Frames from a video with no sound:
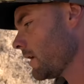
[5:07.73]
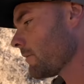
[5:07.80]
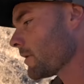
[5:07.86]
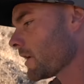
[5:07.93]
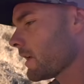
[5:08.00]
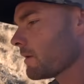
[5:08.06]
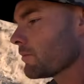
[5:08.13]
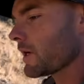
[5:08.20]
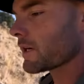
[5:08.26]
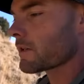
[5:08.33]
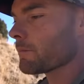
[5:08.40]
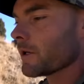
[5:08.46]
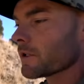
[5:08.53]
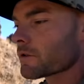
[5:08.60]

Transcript: I'm gonna head back to my